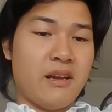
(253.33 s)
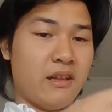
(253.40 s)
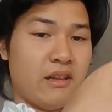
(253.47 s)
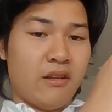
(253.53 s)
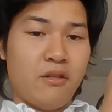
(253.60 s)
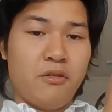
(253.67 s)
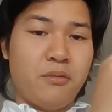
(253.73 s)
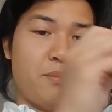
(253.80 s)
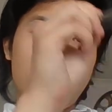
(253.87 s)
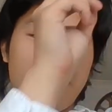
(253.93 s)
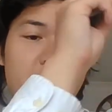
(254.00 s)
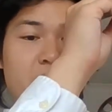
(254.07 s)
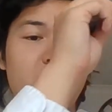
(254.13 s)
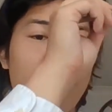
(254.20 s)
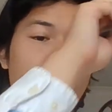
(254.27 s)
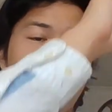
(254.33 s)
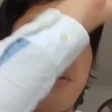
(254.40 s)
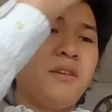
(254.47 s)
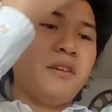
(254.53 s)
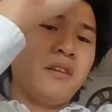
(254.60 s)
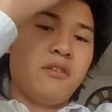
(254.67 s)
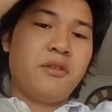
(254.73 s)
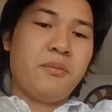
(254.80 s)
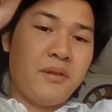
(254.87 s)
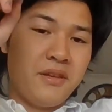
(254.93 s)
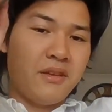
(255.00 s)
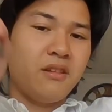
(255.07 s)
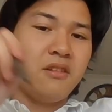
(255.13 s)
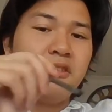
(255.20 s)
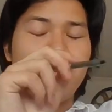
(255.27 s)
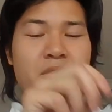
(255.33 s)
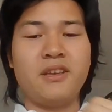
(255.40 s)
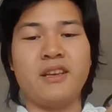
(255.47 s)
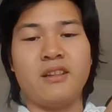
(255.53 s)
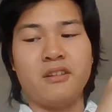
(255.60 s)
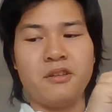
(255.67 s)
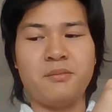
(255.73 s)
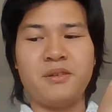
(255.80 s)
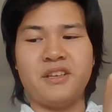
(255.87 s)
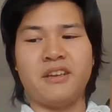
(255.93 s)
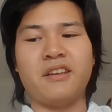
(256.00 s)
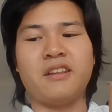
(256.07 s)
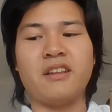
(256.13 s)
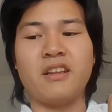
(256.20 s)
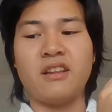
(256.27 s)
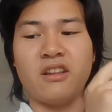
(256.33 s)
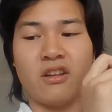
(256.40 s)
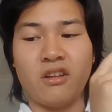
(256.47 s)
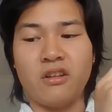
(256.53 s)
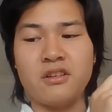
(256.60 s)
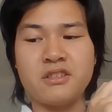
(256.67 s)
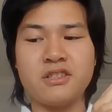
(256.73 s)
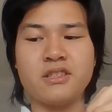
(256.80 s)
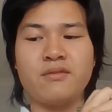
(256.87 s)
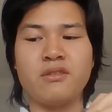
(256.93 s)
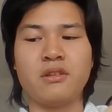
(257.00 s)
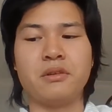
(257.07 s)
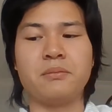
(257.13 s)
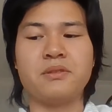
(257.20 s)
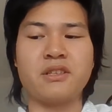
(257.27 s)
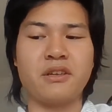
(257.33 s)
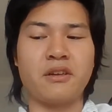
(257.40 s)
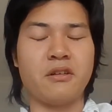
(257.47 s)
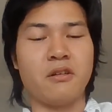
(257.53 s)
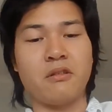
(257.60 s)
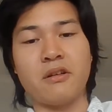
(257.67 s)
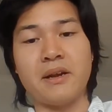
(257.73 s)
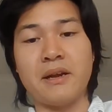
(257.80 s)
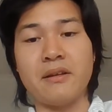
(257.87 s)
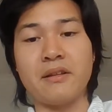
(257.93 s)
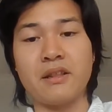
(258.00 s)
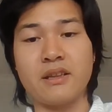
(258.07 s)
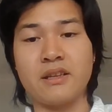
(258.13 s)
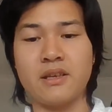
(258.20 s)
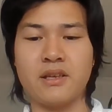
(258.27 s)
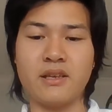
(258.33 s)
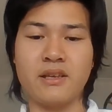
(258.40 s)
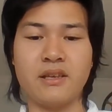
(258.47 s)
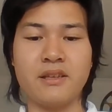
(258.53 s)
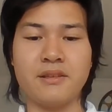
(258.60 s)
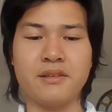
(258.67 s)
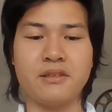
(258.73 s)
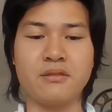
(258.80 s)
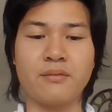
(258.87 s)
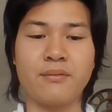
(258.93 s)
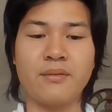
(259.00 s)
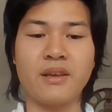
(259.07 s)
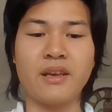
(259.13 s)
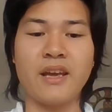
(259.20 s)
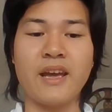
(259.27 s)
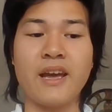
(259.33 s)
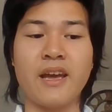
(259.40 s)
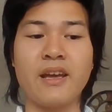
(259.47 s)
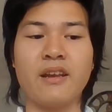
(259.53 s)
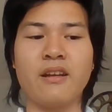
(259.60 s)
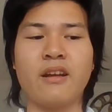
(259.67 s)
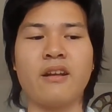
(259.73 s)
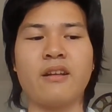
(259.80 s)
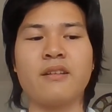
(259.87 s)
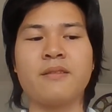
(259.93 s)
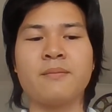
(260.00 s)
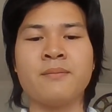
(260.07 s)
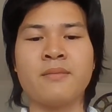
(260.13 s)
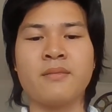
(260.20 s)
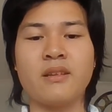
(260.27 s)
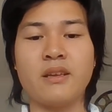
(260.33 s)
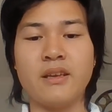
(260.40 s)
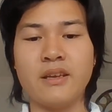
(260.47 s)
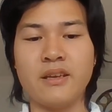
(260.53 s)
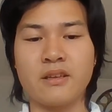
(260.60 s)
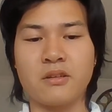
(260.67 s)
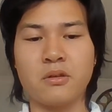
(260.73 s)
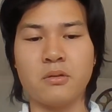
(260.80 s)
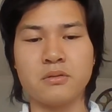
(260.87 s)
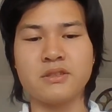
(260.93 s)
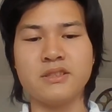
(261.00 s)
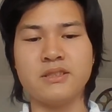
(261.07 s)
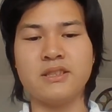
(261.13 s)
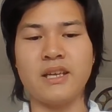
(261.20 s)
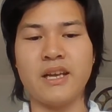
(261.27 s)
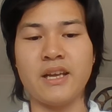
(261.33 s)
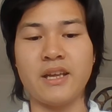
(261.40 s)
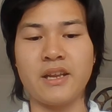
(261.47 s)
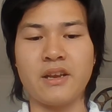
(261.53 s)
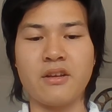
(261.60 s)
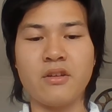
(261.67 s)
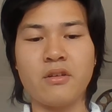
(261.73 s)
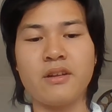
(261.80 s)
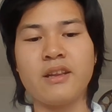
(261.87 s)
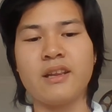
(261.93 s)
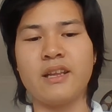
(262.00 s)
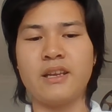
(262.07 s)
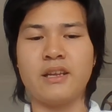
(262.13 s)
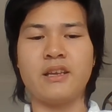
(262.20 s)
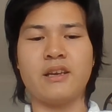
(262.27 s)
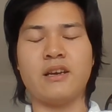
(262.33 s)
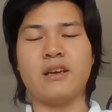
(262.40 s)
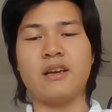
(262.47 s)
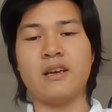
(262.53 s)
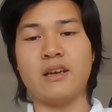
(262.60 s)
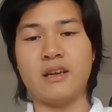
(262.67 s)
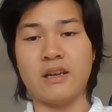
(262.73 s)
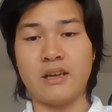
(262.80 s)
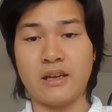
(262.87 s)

loop here, loop here, loop here, loop here, loop here. Lots of loops to go around. There is, and it causes non-linear